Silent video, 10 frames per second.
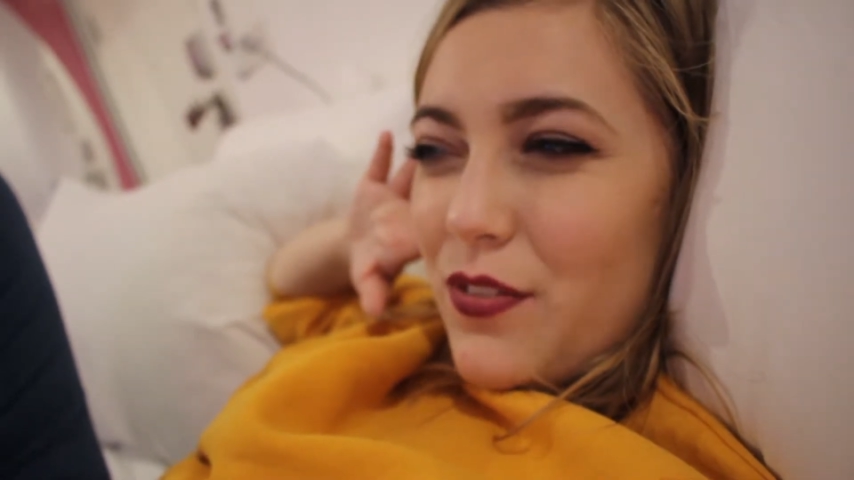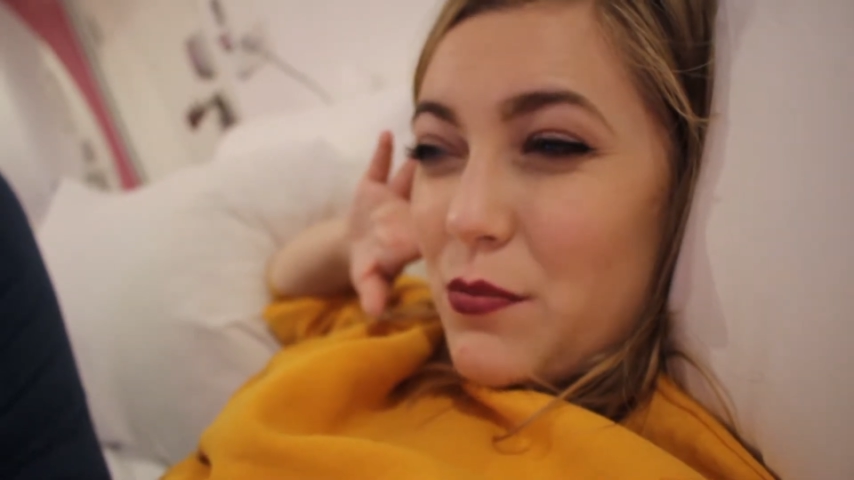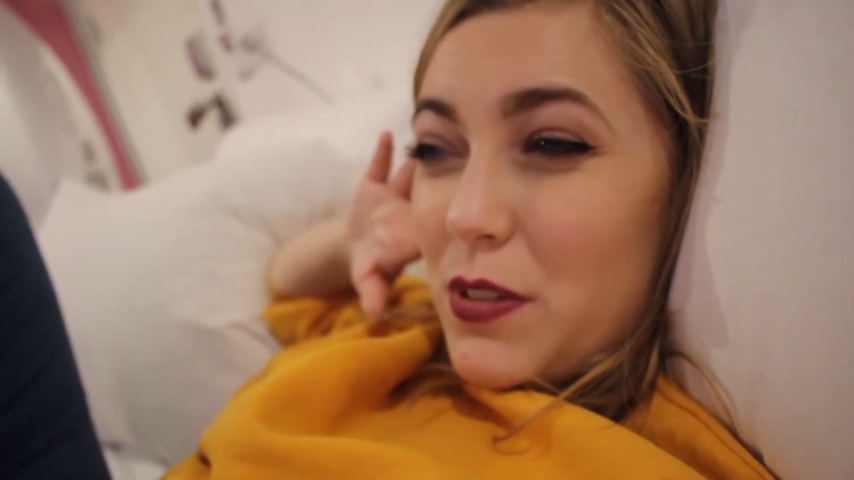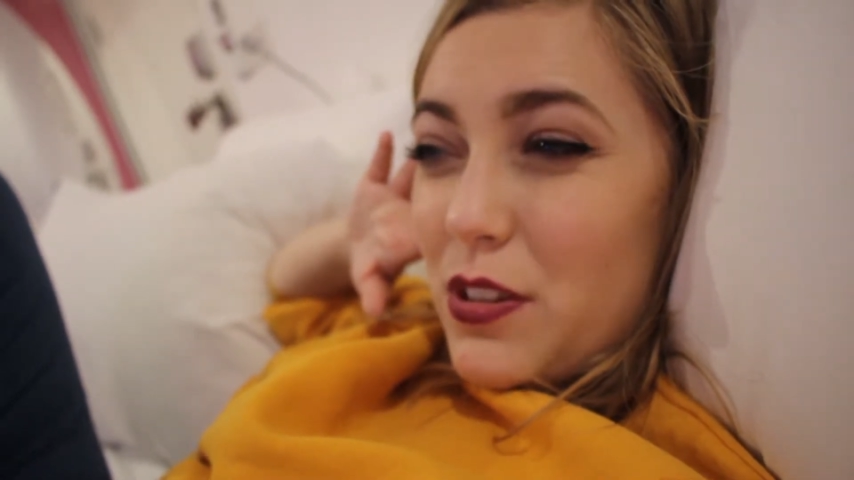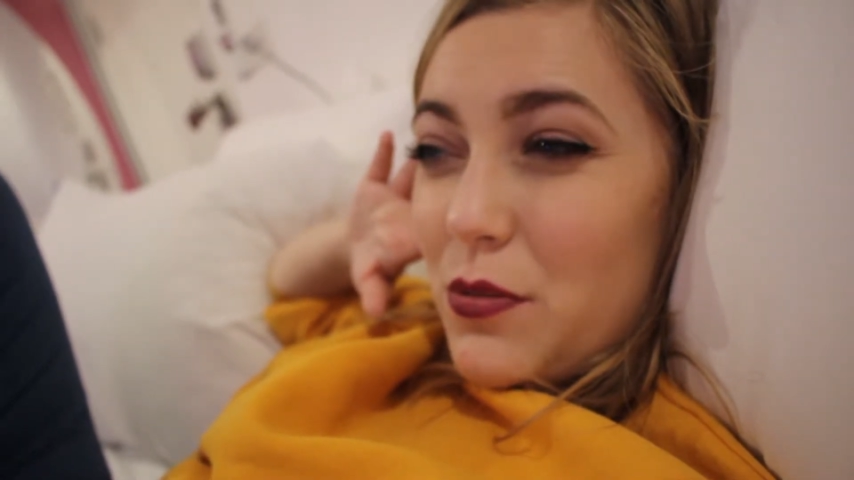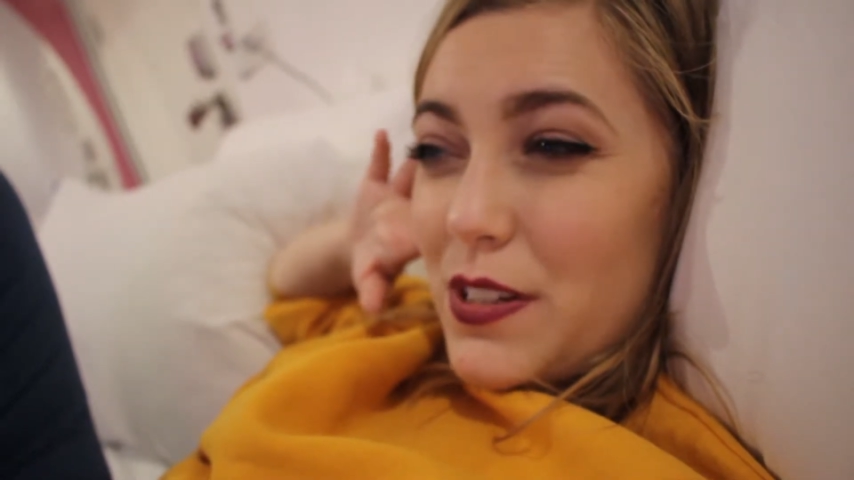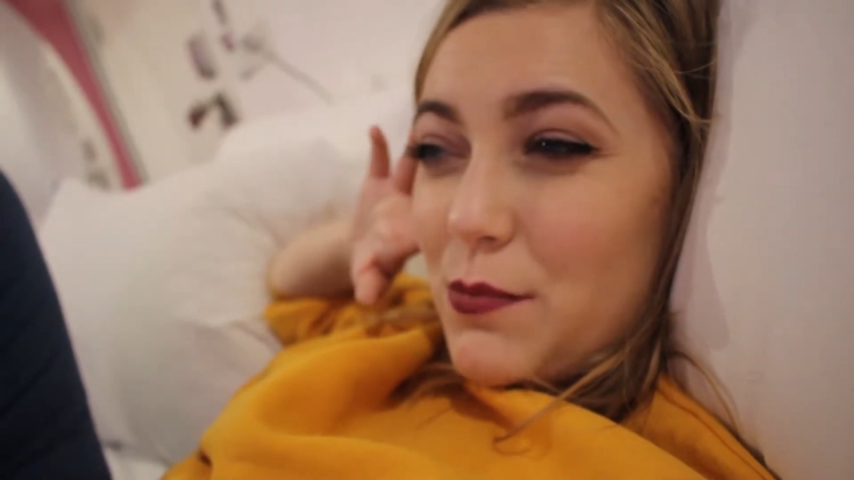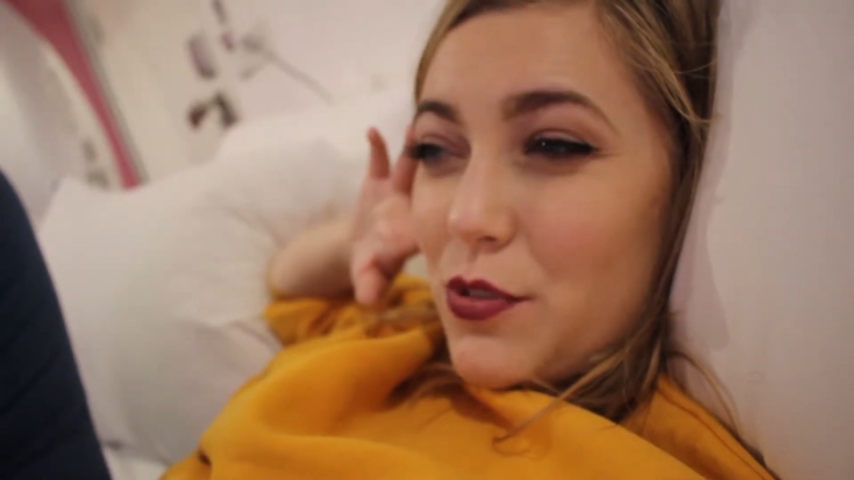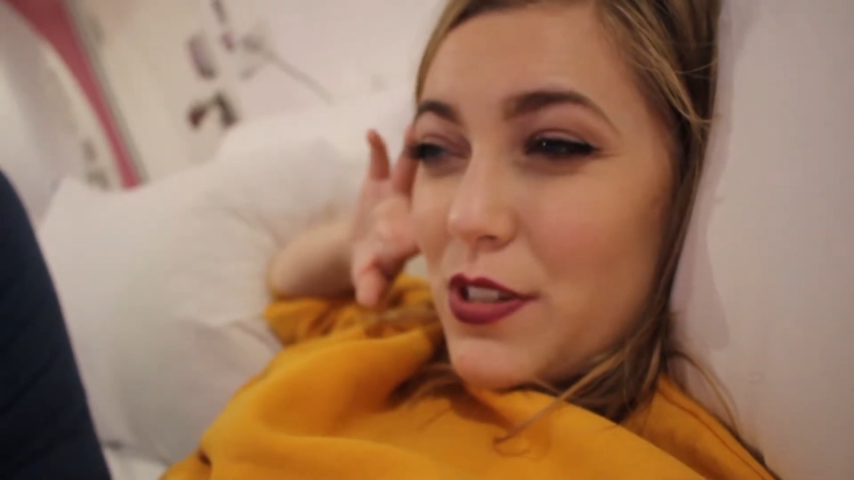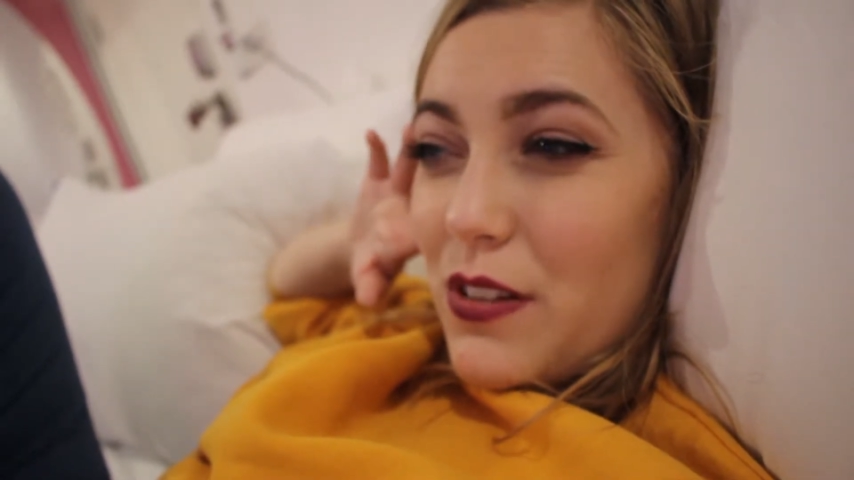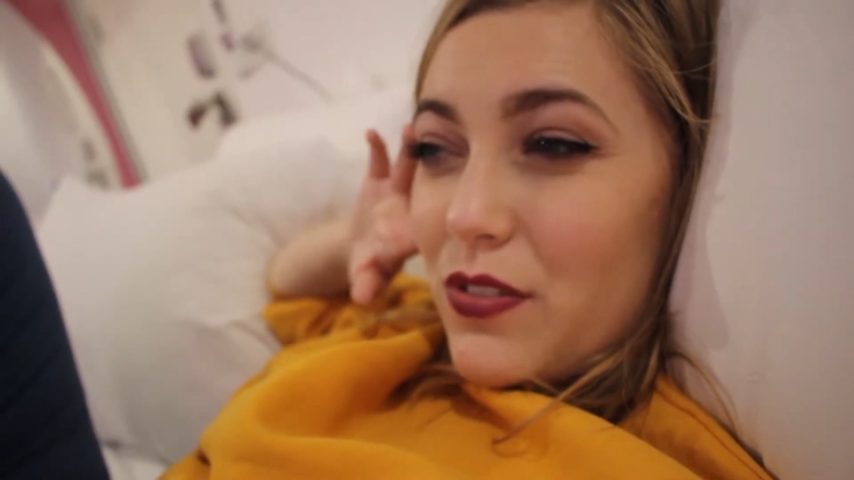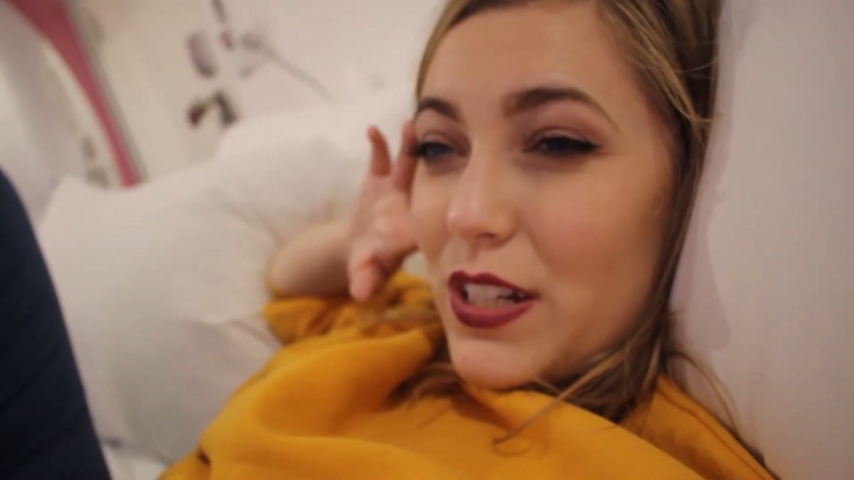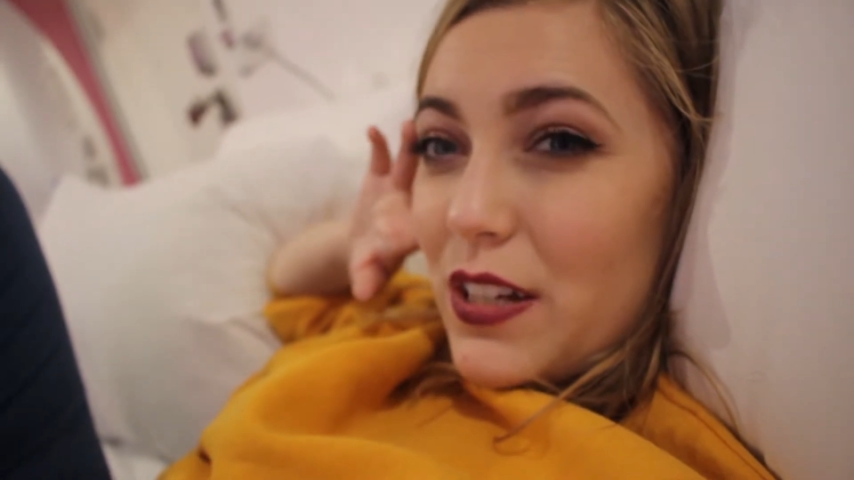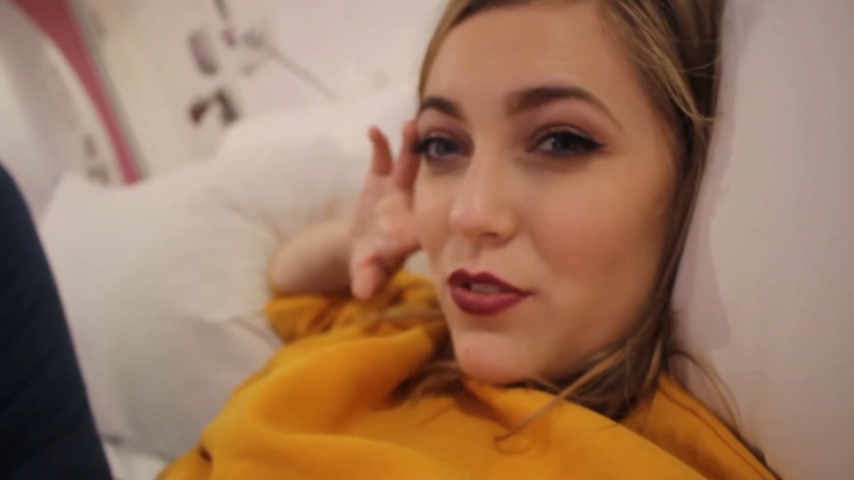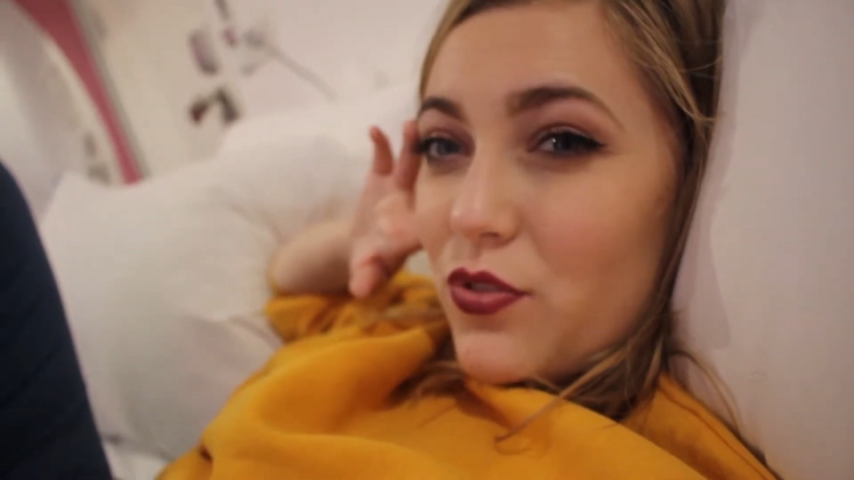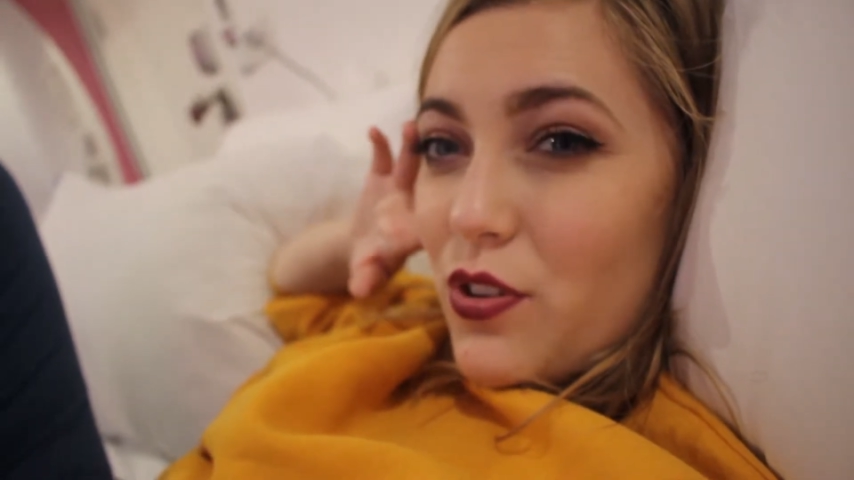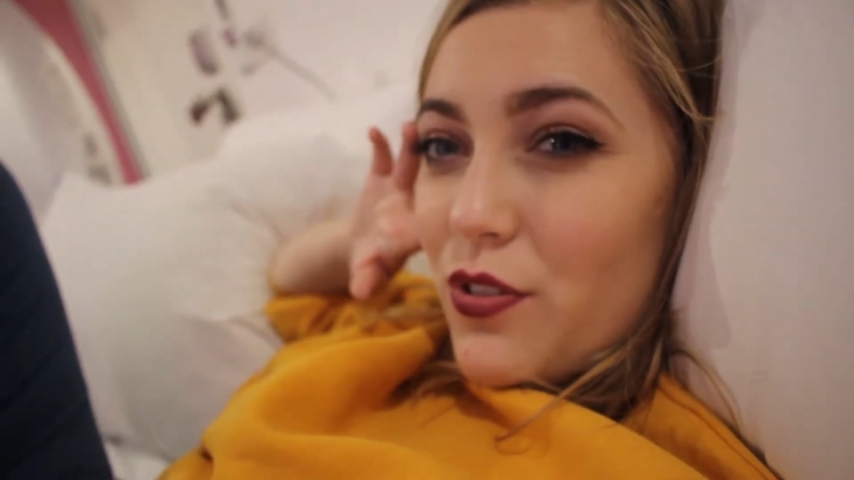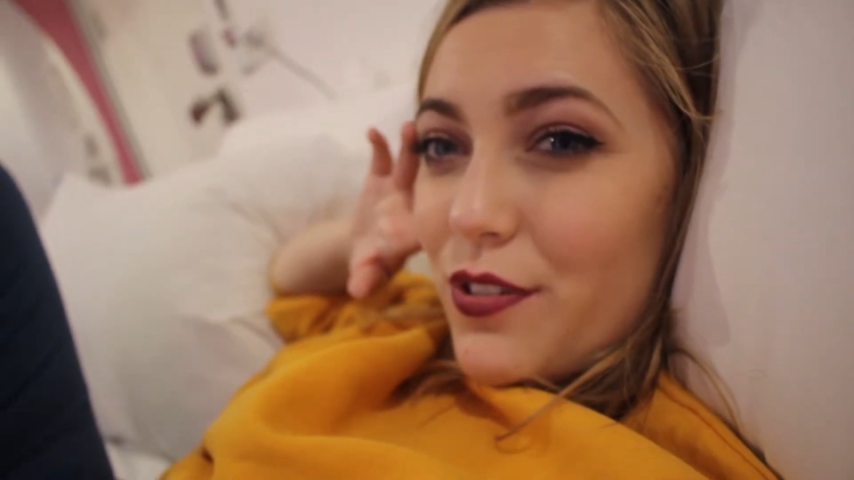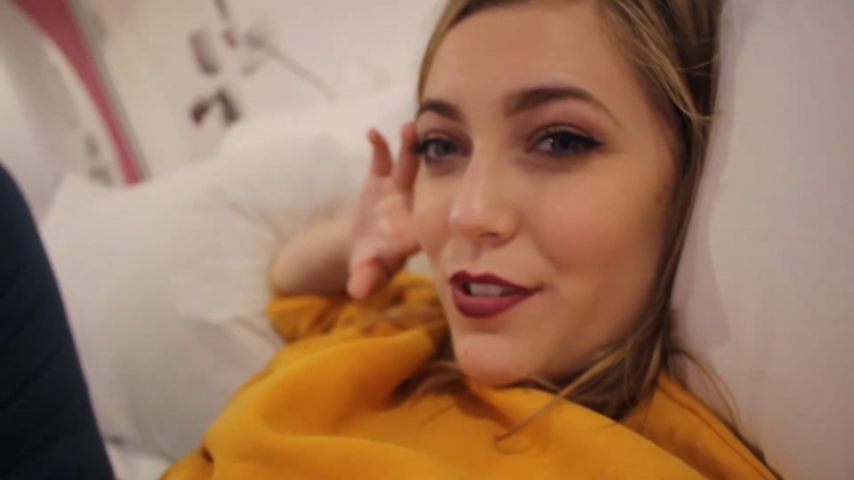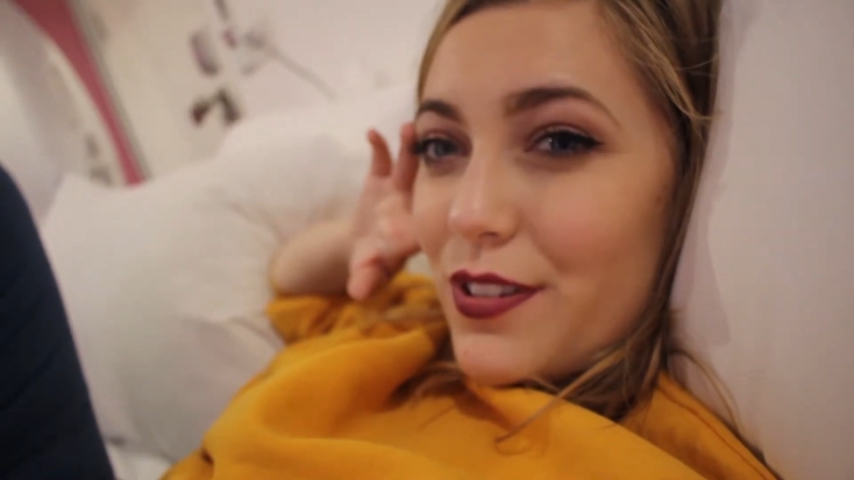for me though is most definitely days to
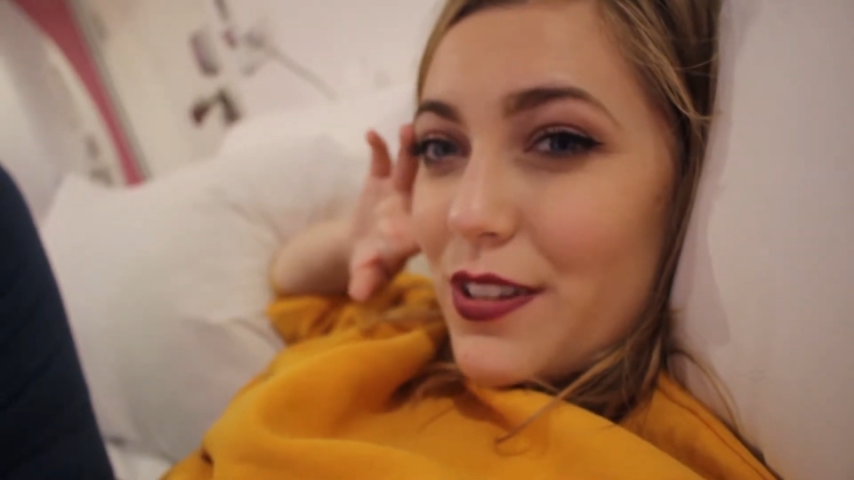Florida.